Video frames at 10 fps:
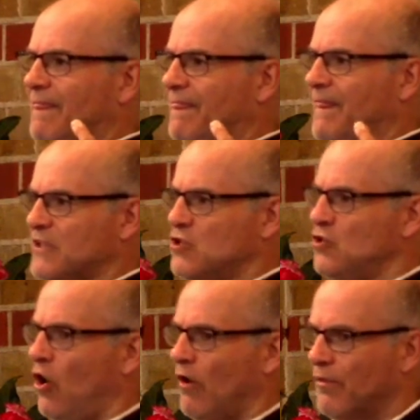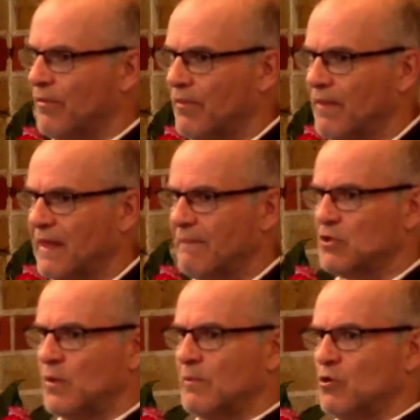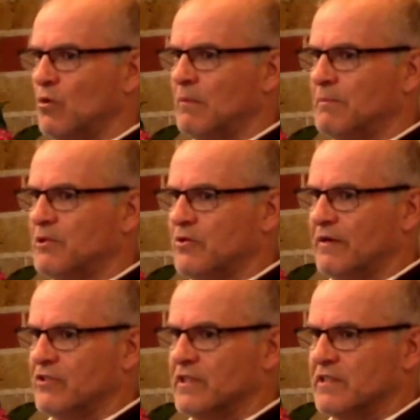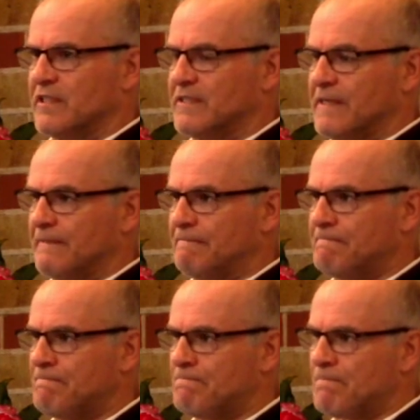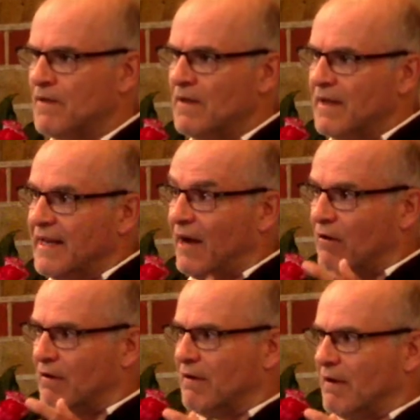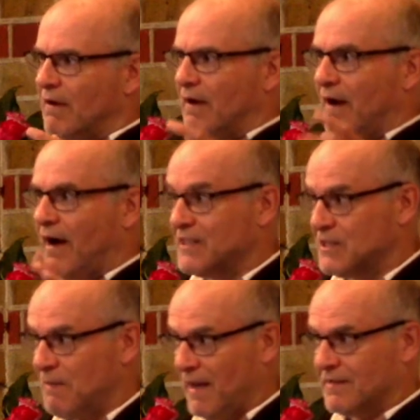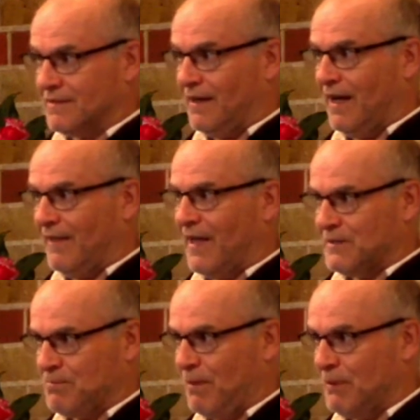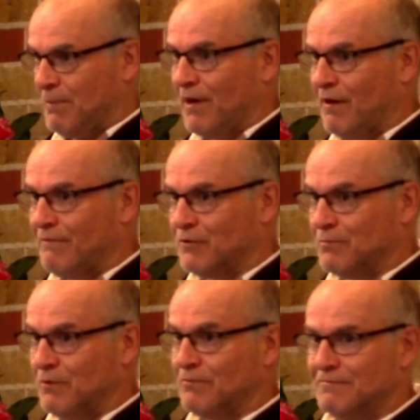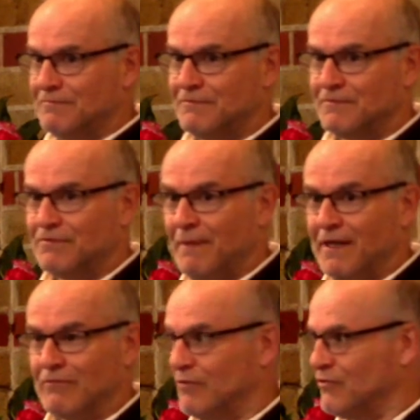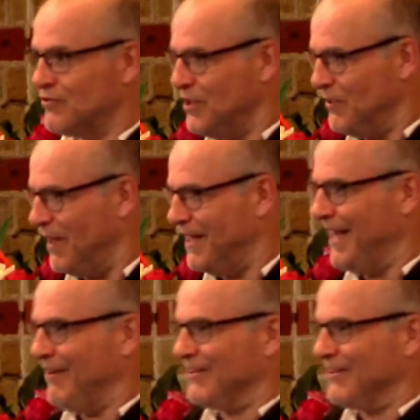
That's not the image we would normally portray of Jesus, is it? Now, I suspect that's probably a bit uncomfortable for many of you. I've just seen you, Ellie, there.